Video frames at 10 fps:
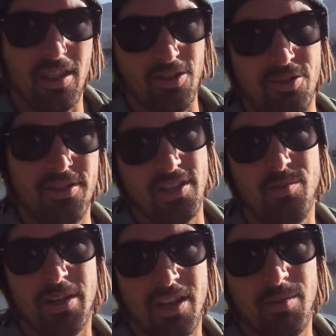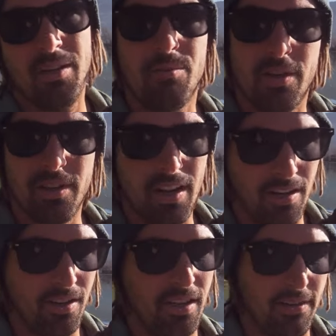You could still be climbing, but
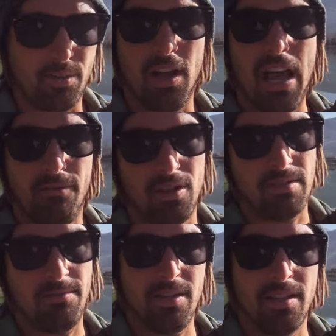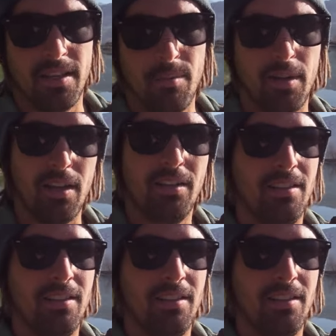yeah, you're gonna have to put a hell of a lot of effort in to get up there.